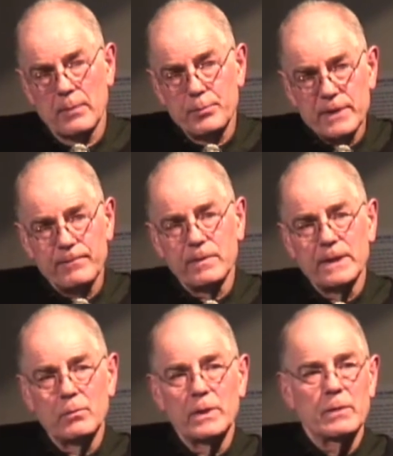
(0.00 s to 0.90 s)

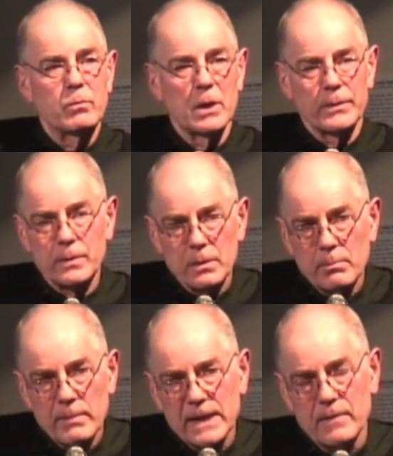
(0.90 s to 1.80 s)
briefly with what
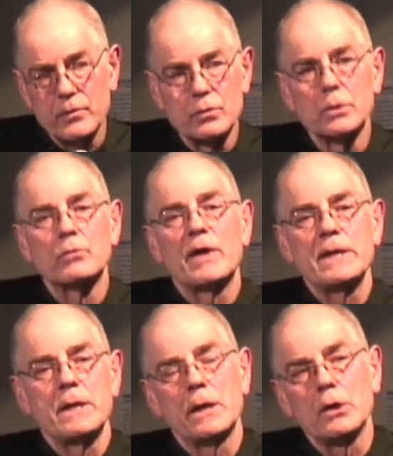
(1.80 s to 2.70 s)
many of you
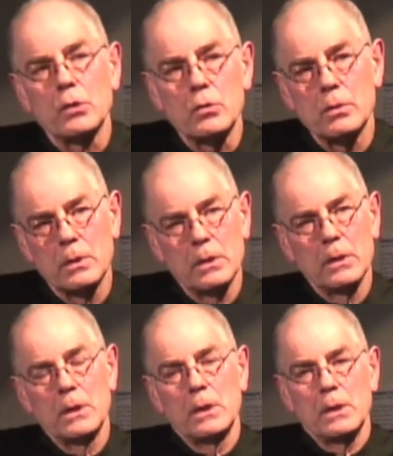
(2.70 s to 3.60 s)
already know,
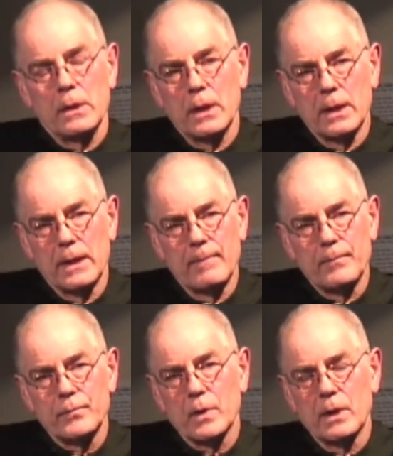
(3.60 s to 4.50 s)

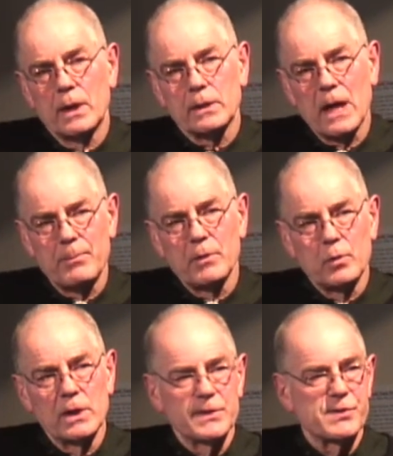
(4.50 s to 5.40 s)
a couple of
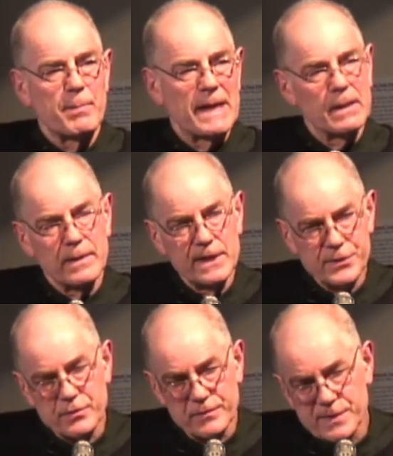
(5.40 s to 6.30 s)
words about
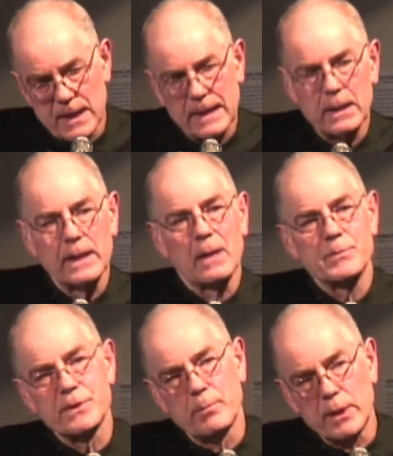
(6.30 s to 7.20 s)
history of cycling up
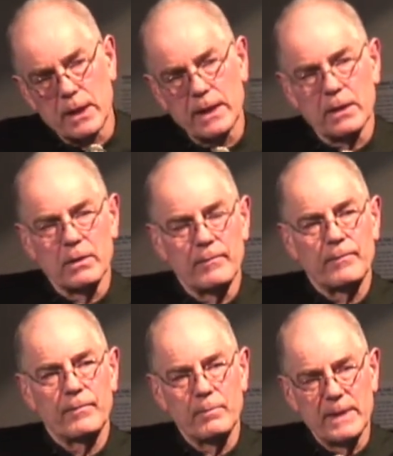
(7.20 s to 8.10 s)
to the beginning of
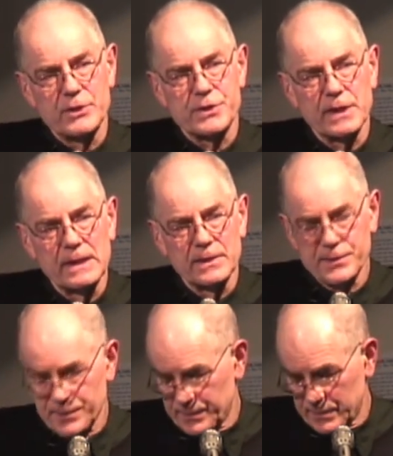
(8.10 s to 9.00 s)
Major
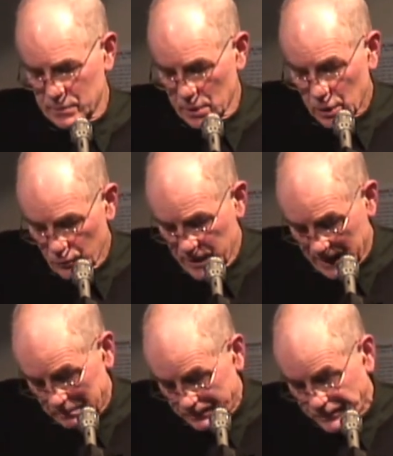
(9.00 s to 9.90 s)
Taylor's career.